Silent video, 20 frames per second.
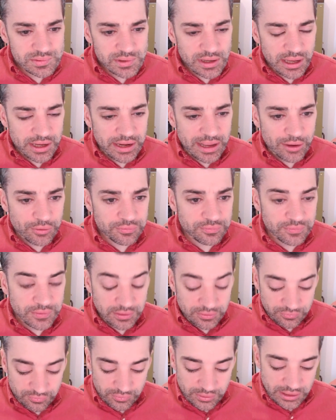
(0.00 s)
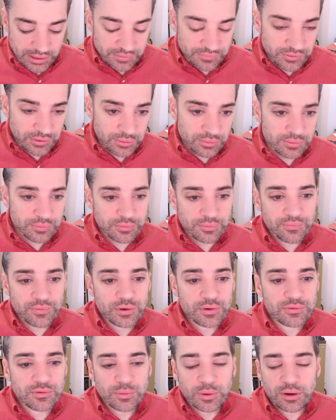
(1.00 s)
an outfit, right? So you could
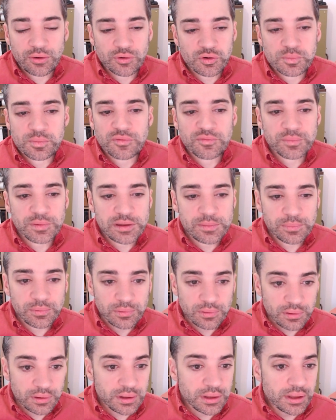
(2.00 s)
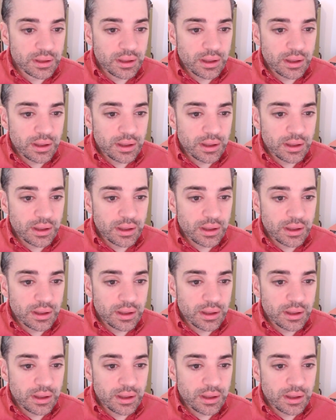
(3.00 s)
refer to a group of people.